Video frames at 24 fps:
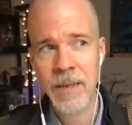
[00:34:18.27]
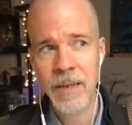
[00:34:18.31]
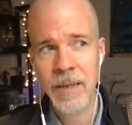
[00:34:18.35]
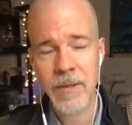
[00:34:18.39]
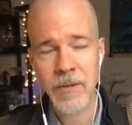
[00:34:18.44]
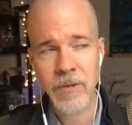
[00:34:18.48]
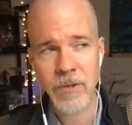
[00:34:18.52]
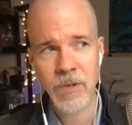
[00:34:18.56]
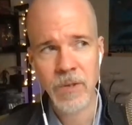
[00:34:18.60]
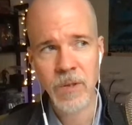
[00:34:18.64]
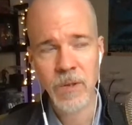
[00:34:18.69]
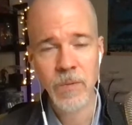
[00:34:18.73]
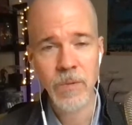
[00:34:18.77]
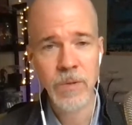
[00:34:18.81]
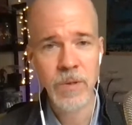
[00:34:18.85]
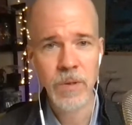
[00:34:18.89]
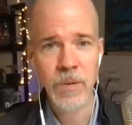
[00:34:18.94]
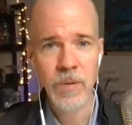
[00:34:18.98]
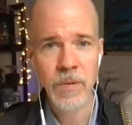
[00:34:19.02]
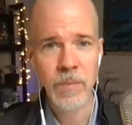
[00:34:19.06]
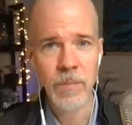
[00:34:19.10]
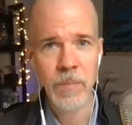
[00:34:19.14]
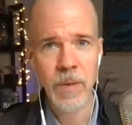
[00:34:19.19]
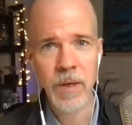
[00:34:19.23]
There's no
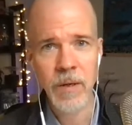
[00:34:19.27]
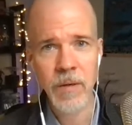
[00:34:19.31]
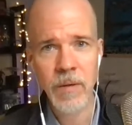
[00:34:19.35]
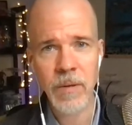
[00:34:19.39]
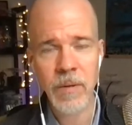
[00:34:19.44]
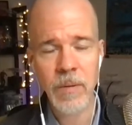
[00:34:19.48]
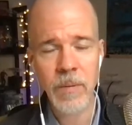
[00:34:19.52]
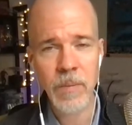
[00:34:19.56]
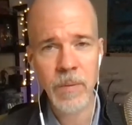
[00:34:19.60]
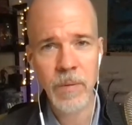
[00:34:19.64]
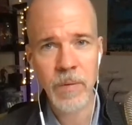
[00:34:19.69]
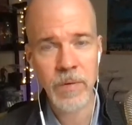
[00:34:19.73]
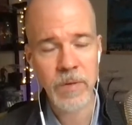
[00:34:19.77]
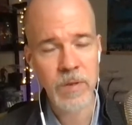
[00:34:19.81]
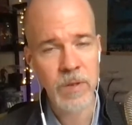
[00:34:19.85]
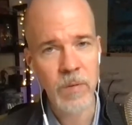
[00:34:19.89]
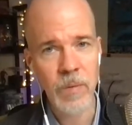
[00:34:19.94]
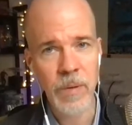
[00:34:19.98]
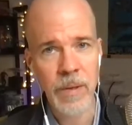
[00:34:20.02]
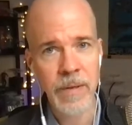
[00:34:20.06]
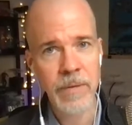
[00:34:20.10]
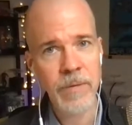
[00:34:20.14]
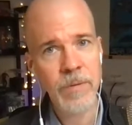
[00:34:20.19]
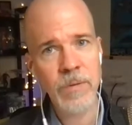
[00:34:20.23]
show tomorrow. There's no
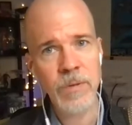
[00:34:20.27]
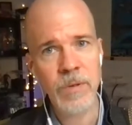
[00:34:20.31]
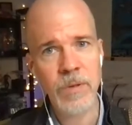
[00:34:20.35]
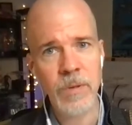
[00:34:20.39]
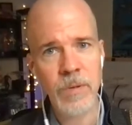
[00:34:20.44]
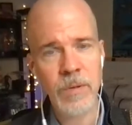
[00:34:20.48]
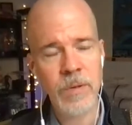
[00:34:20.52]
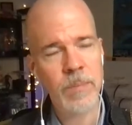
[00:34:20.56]
other show